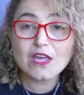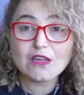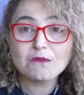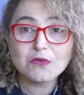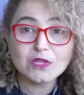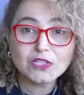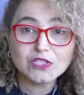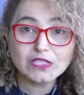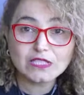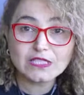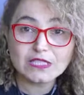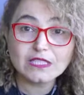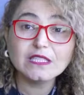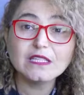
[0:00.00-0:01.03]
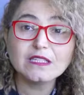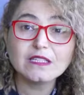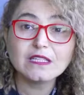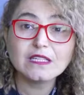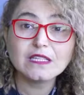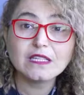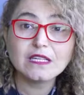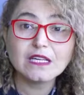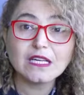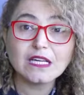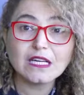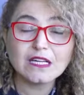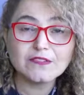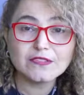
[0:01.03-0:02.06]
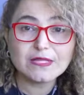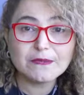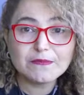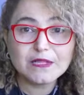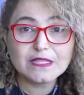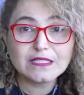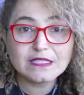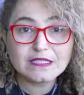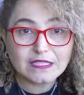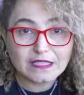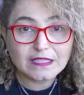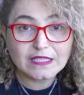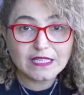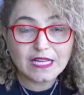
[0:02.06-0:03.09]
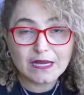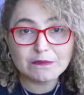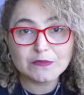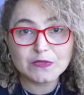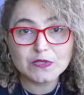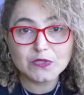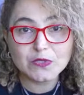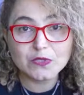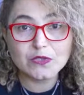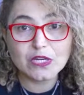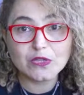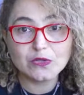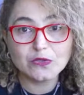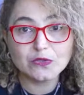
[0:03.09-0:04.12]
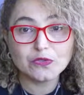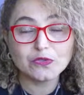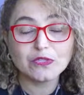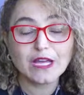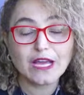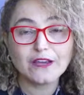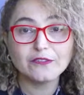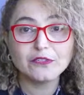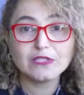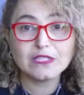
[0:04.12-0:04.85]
Emergency, if something suddenly happens to you and you have to